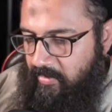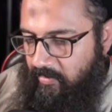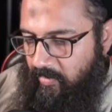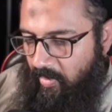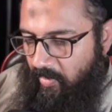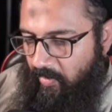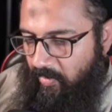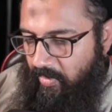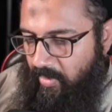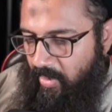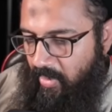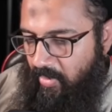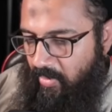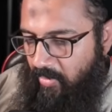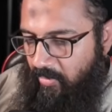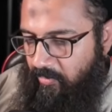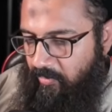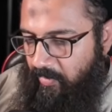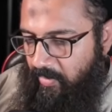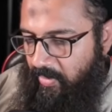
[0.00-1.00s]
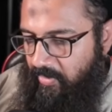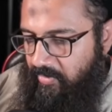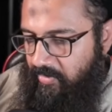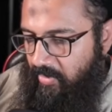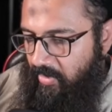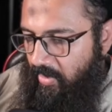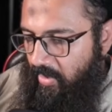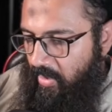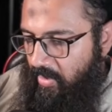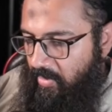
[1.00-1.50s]
memo.docs
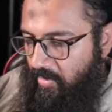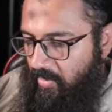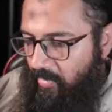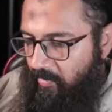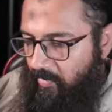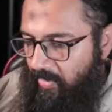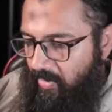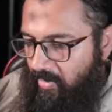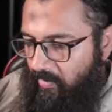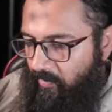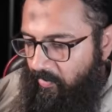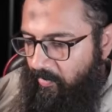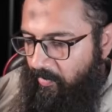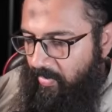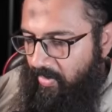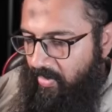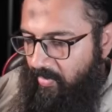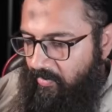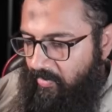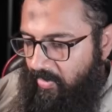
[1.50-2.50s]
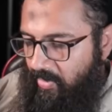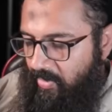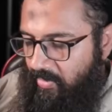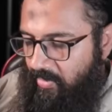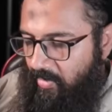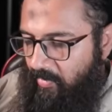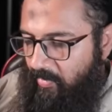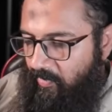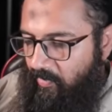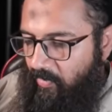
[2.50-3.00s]
parsing and the PDF or PDF
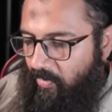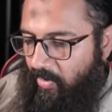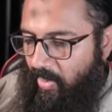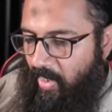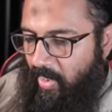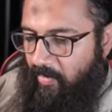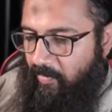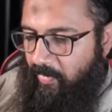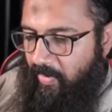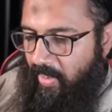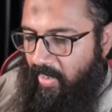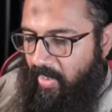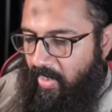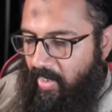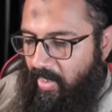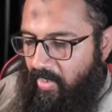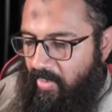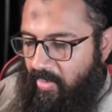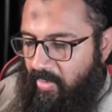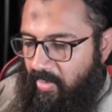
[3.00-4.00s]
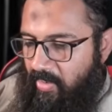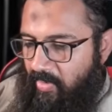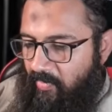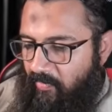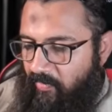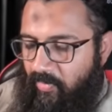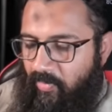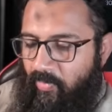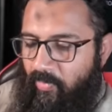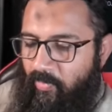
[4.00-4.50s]
generation. Before I plan, I need a
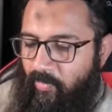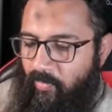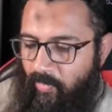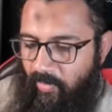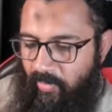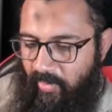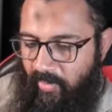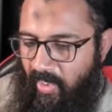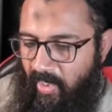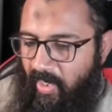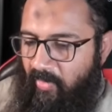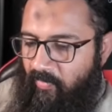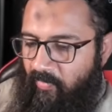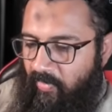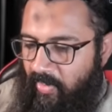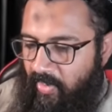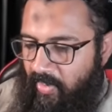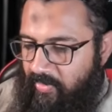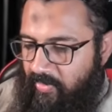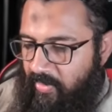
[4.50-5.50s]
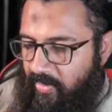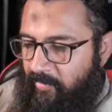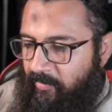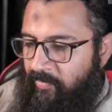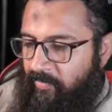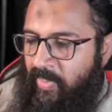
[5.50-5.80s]
few more clarification.